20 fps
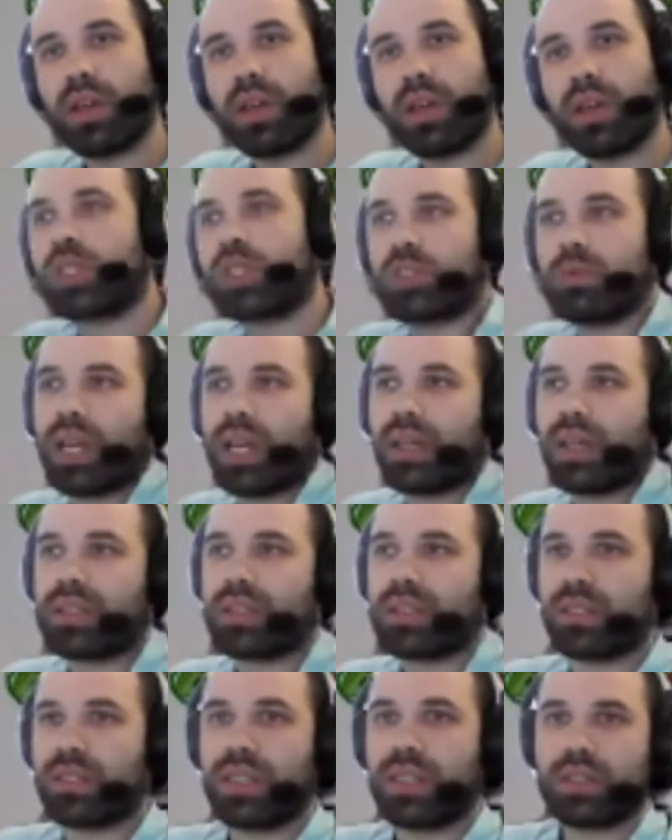which
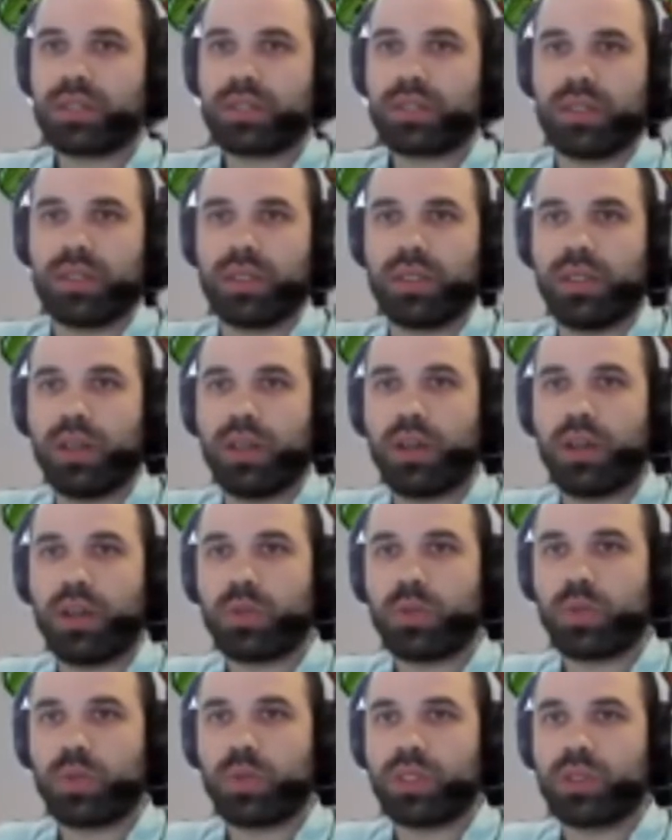meant that
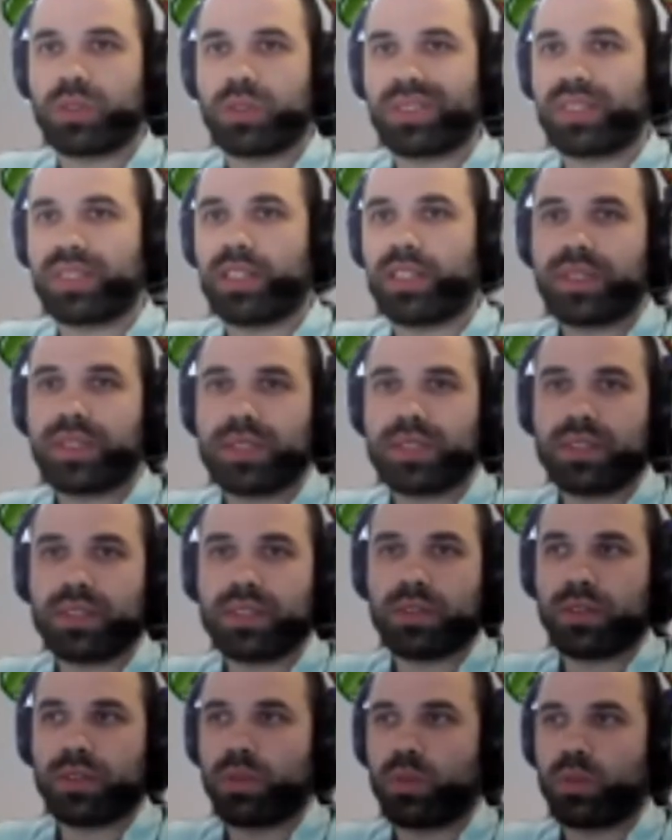all Windows
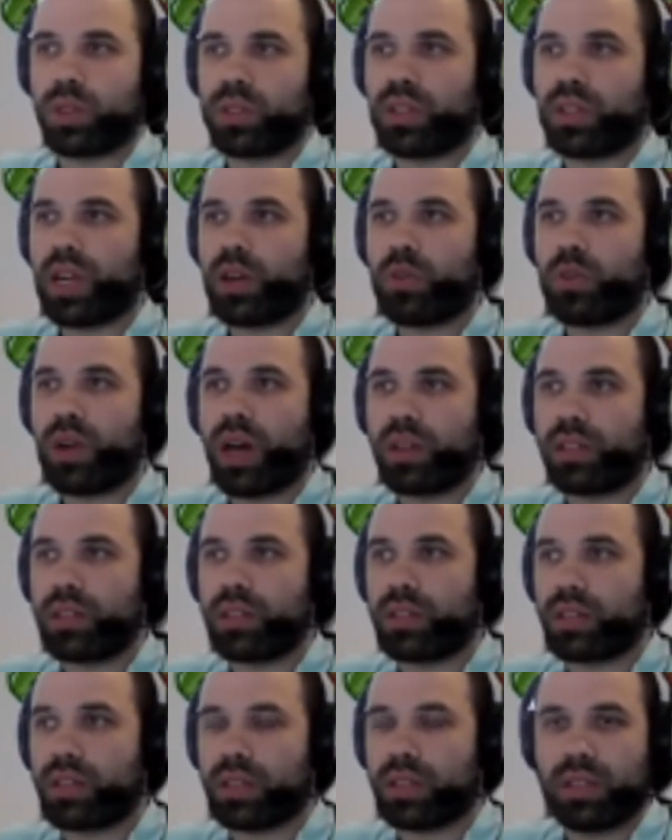services were now
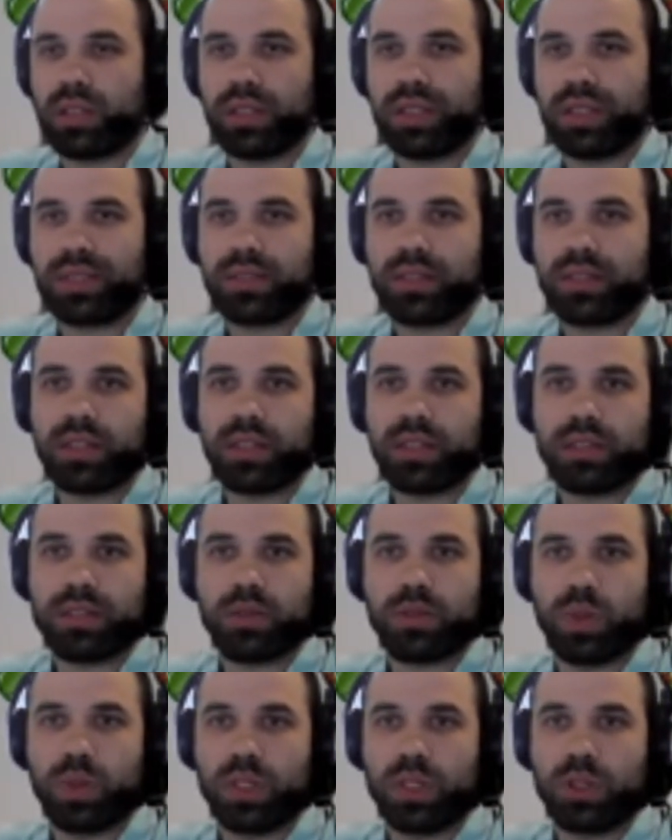running in a
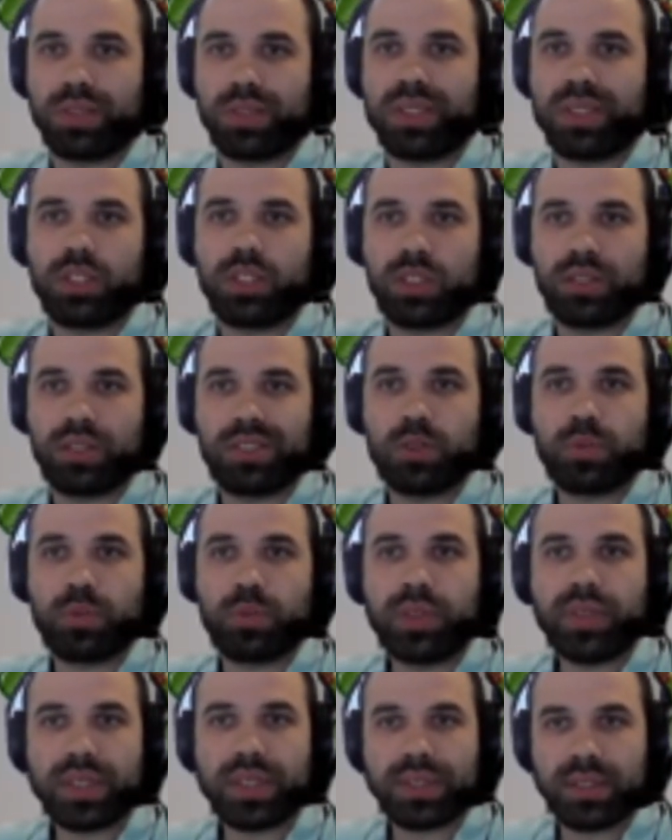distinct Windows session. So
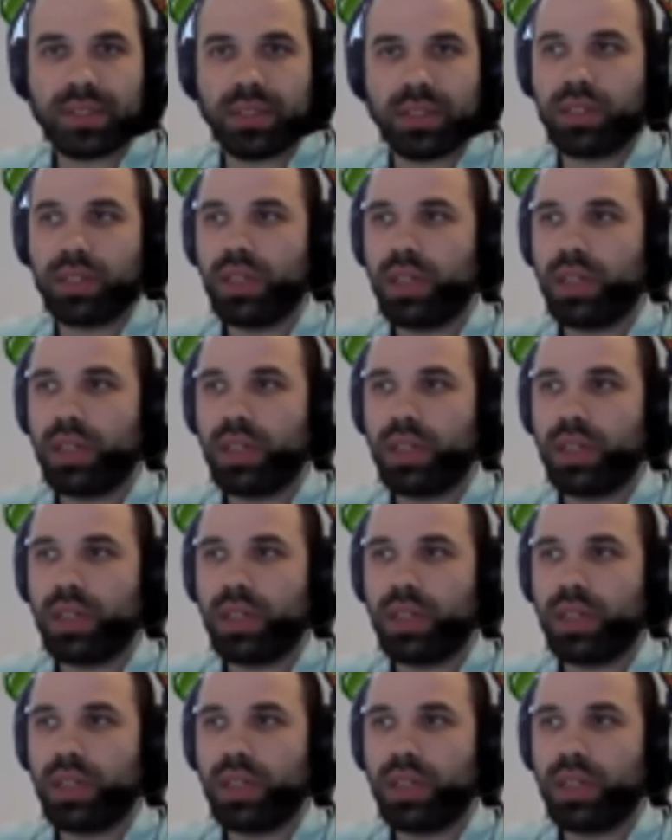previously,